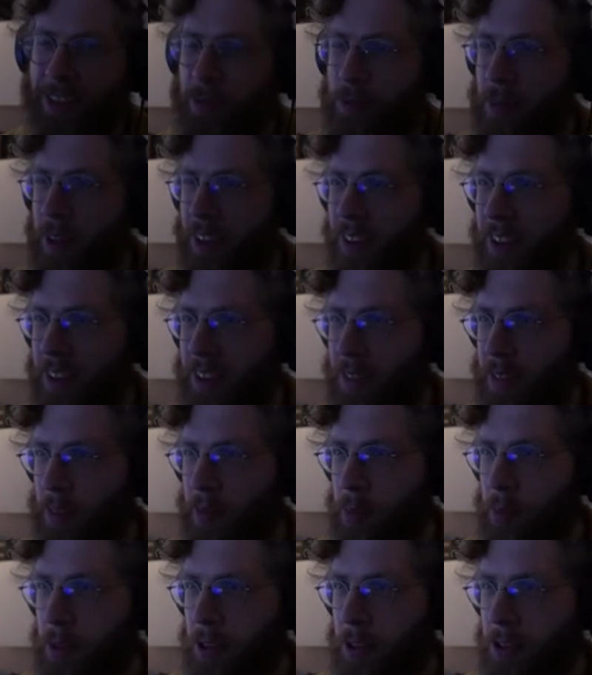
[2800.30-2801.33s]
because
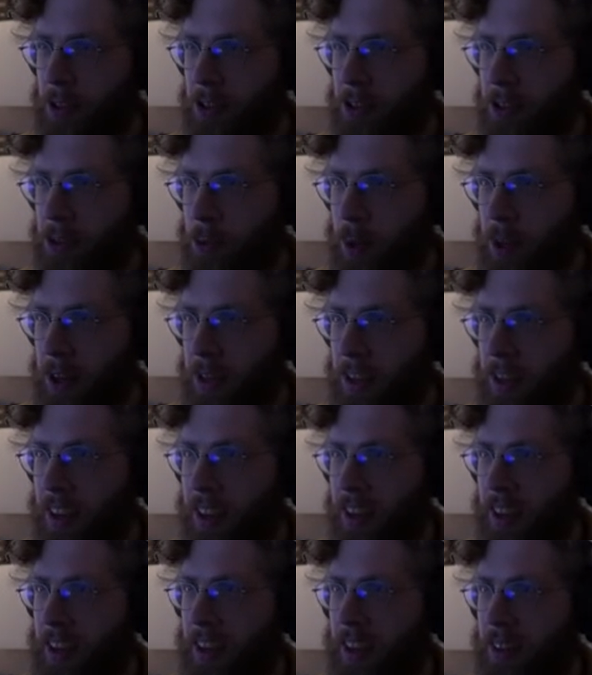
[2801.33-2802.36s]
we are wielding
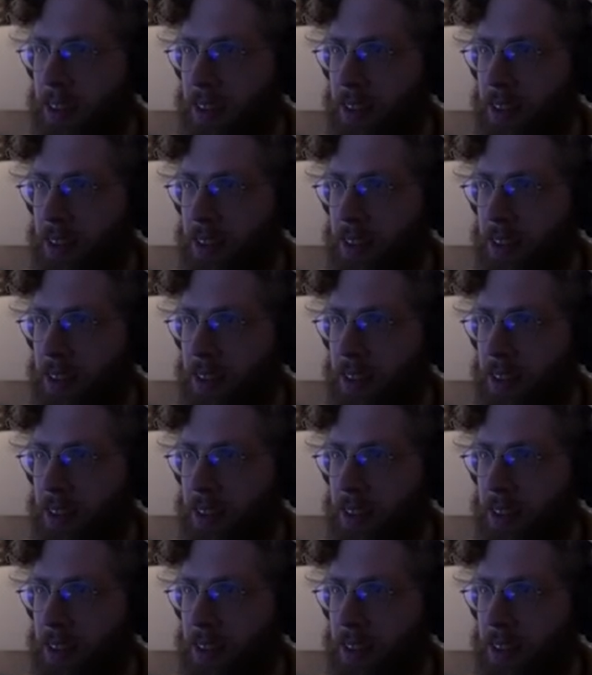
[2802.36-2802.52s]
the